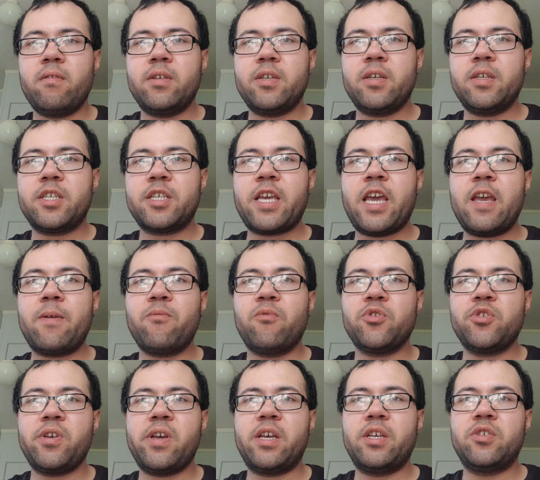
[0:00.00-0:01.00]
This game
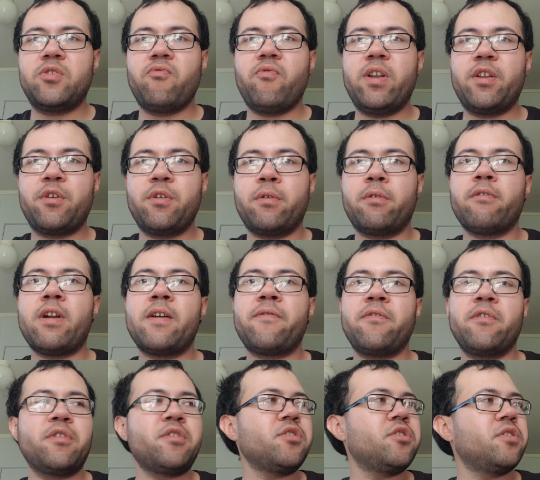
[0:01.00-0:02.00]
also has really good
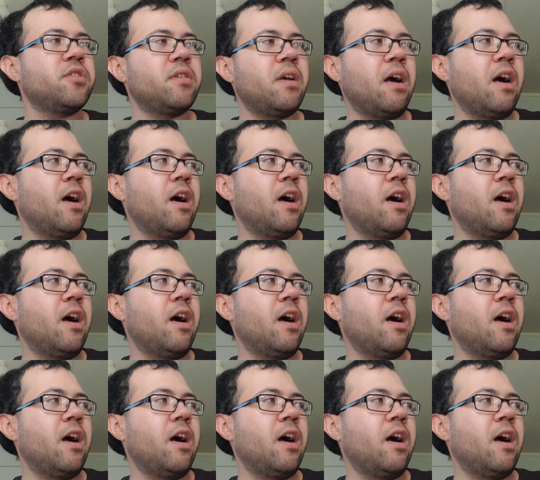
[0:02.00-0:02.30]
graphics,